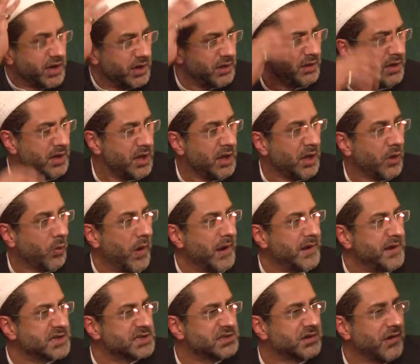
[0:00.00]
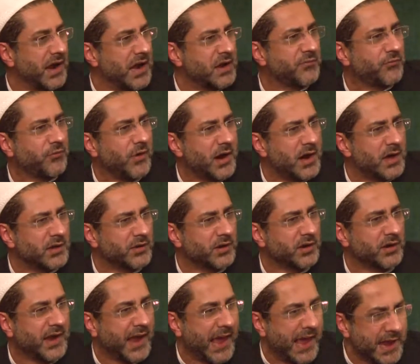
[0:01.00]
kill when his
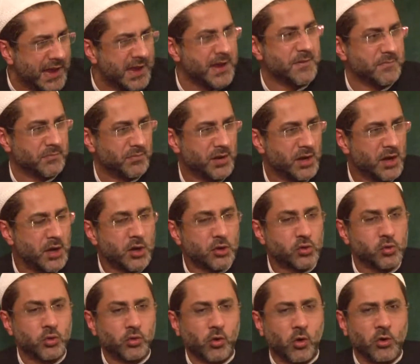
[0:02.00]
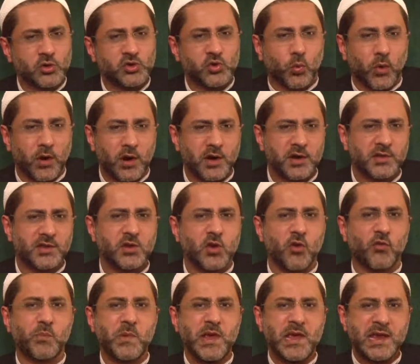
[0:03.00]
grandfather came to those worthy
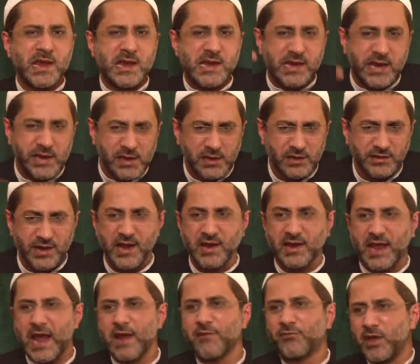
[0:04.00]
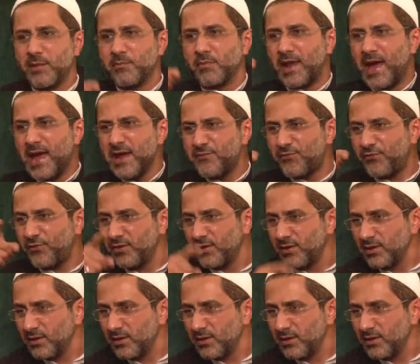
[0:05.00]
of being killed and gave them life?